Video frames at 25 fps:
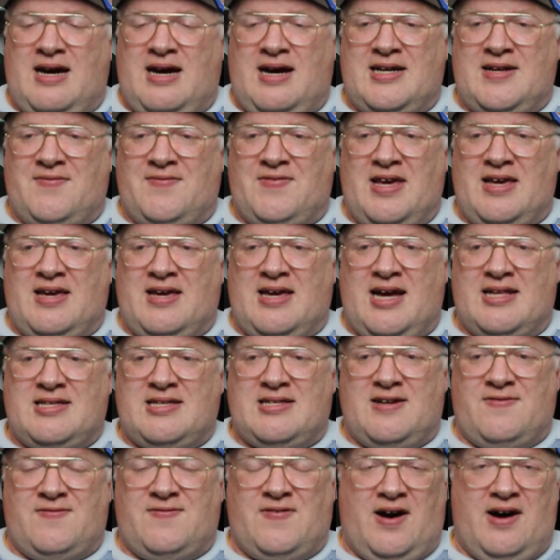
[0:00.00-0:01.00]
And if they get
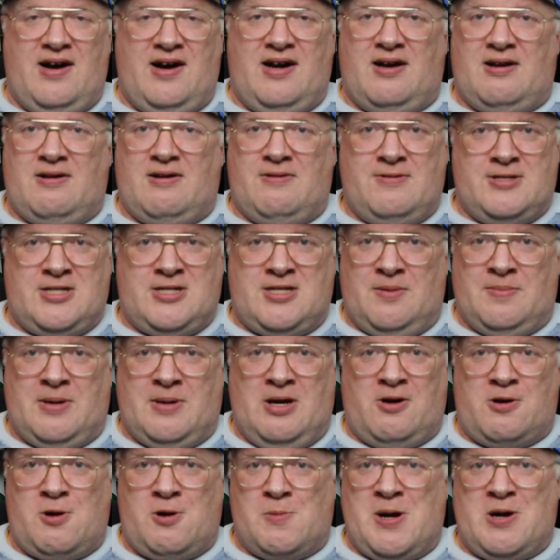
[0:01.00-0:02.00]
to the final, so
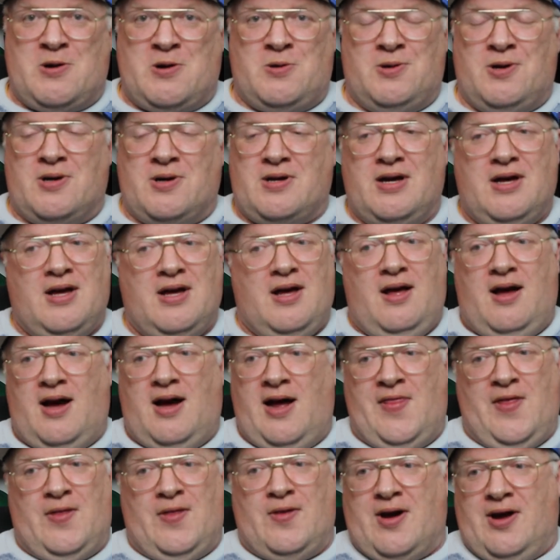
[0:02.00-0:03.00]
by hook or by crook,
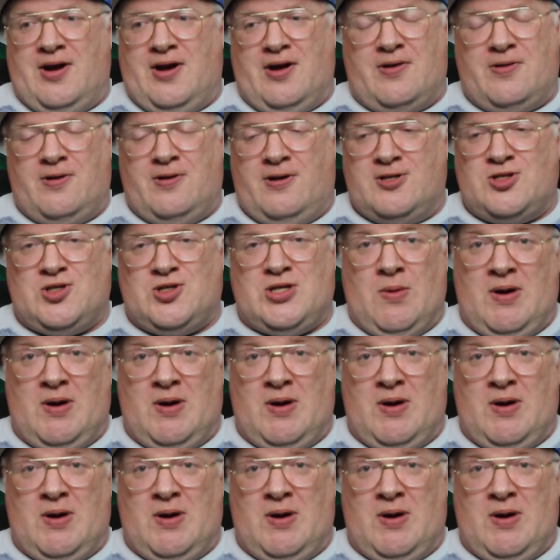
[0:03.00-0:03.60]
I think they're getting crushed.